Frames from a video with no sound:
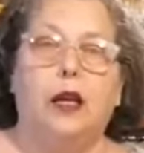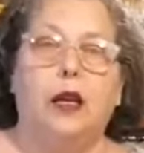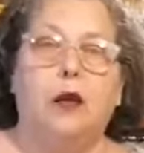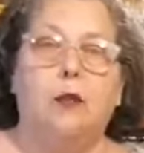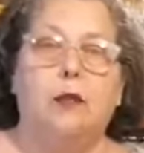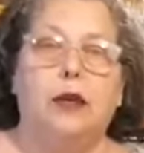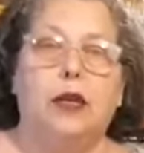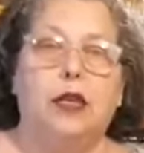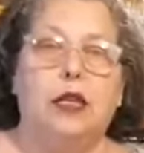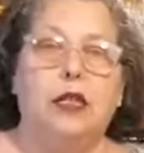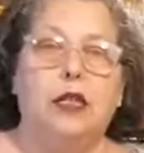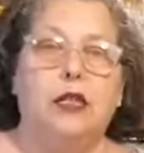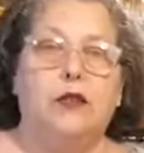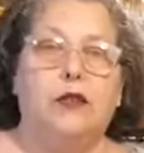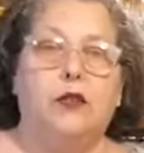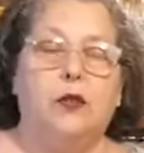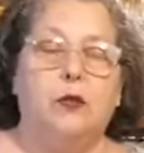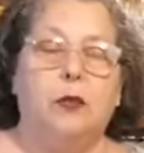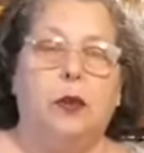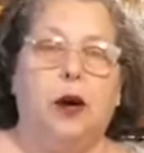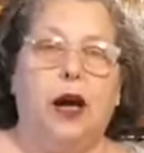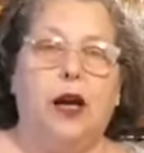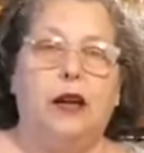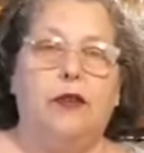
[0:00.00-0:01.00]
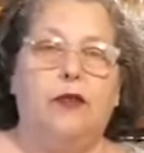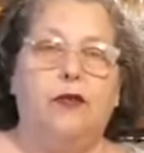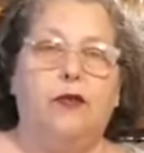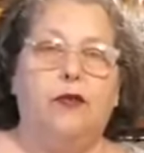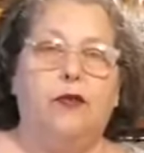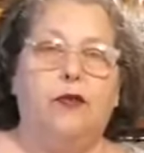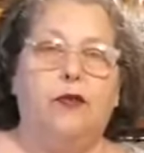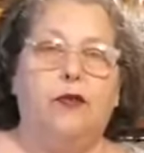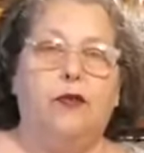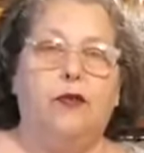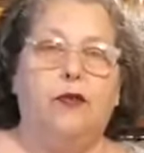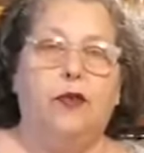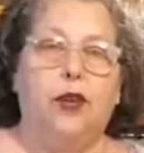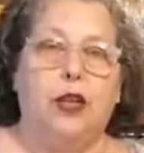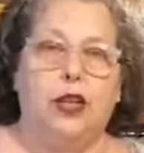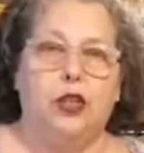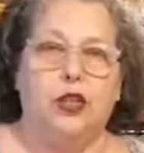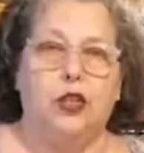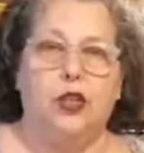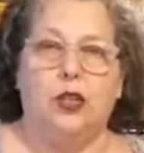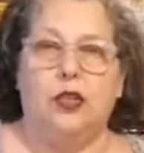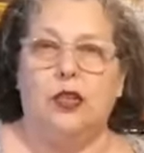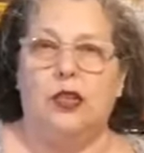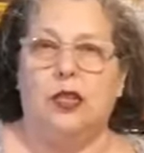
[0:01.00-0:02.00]
because if you buy
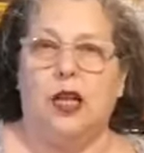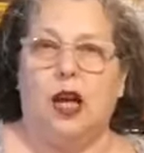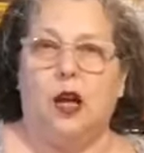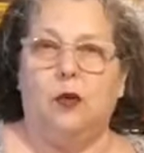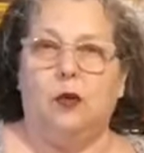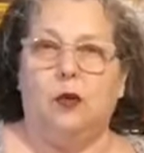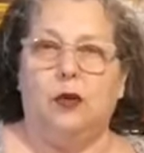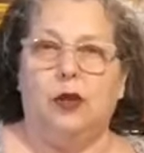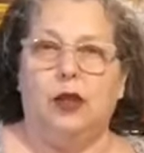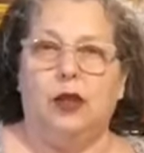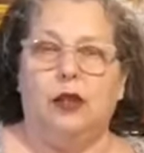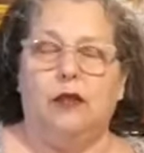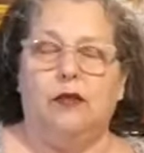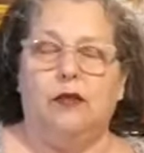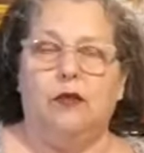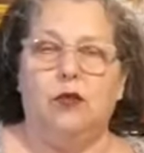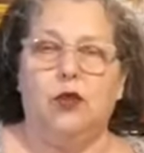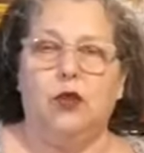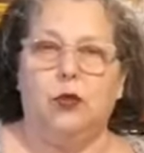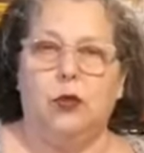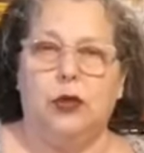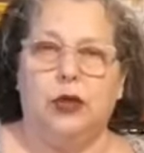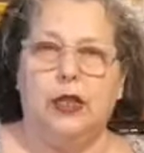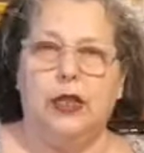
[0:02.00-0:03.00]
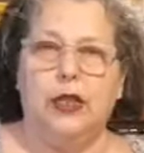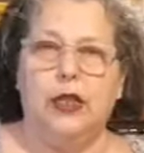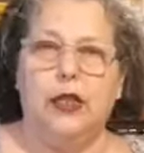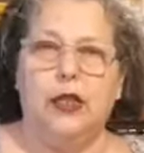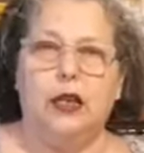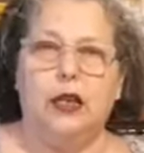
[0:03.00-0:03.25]
fish that's not really treated,